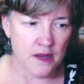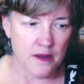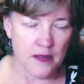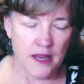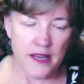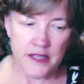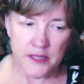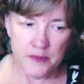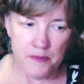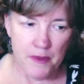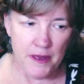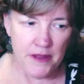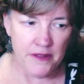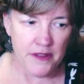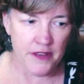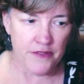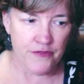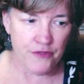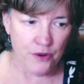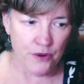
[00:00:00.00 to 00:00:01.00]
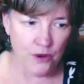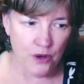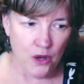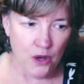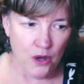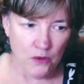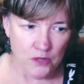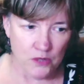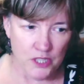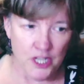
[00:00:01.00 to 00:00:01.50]
has been there for a
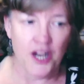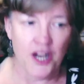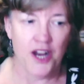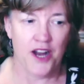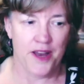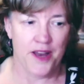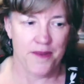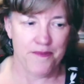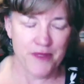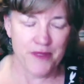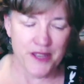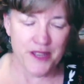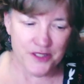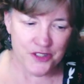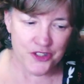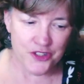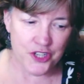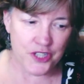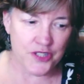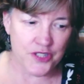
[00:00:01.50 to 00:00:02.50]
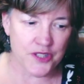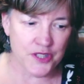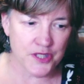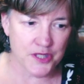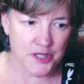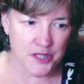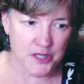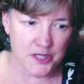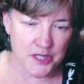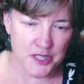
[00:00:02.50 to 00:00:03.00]
long time, is just the
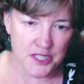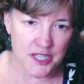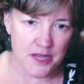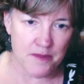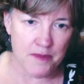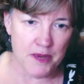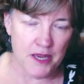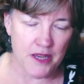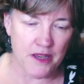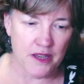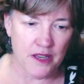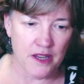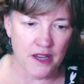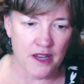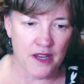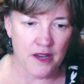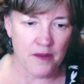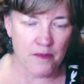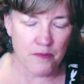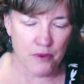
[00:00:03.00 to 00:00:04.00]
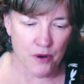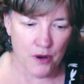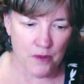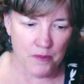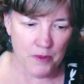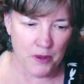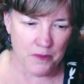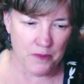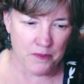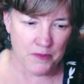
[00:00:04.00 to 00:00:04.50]
systemic
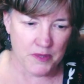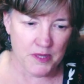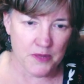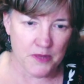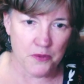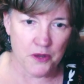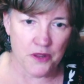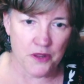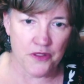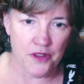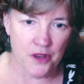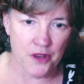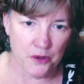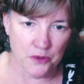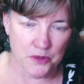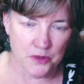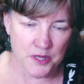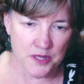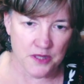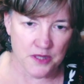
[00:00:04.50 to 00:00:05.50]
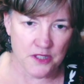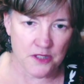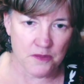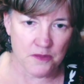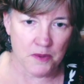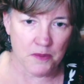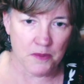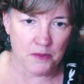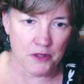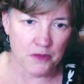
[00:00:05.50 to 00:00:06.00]
problems with the health system
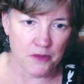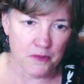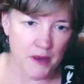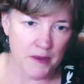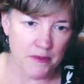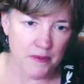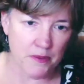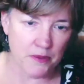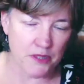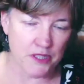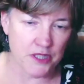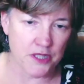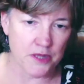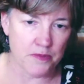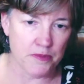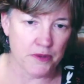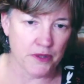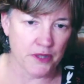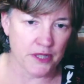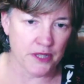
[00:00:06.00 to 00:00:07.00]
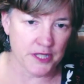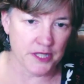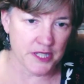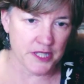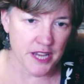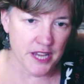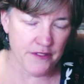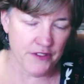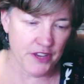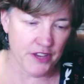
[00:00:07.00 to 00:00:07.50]
and with people with disabilities
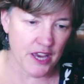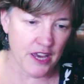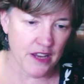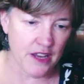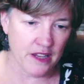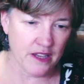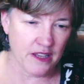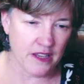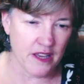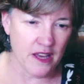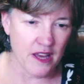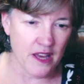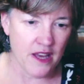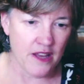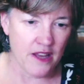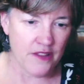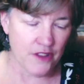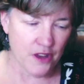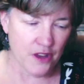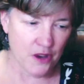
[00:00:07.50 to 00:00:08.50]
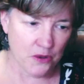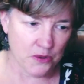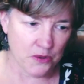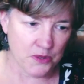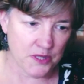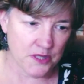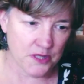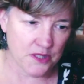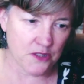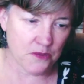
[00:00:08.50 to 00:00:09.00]
navigating the health
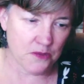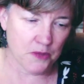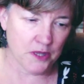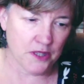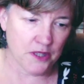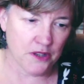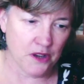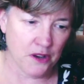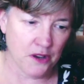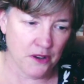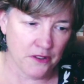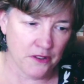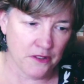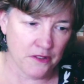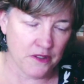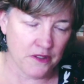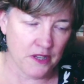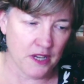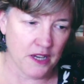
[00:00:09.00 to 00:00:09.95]
system. We know